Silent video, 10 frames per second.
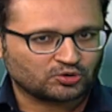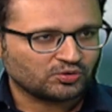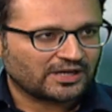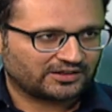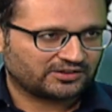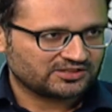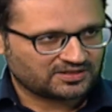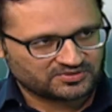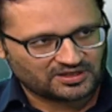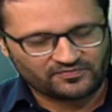are only 2
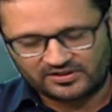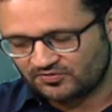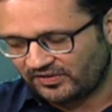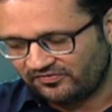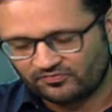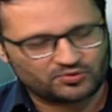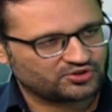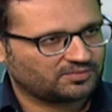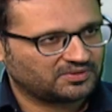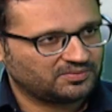directors, himself and his wife,
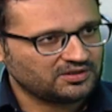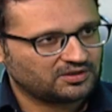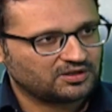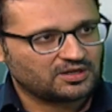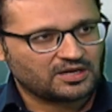Bushra Bibi.